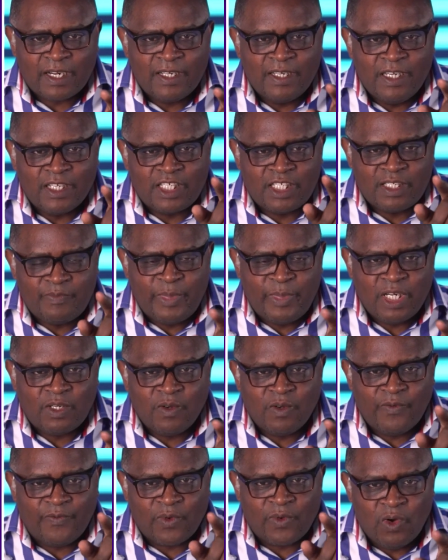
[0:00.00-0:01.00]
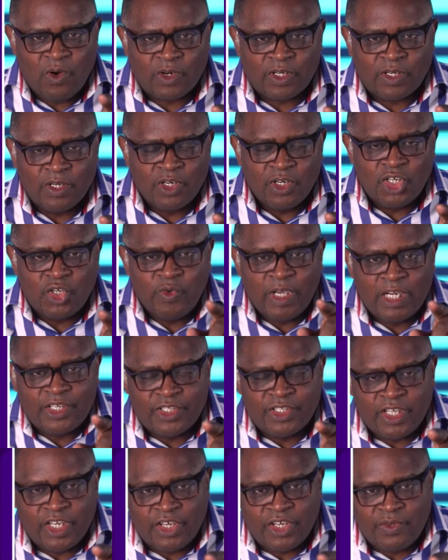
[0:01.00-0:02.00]
Spirit of God dwells
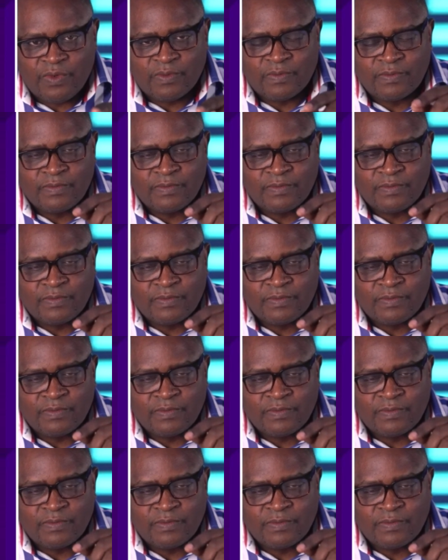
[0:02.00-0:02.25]
in you.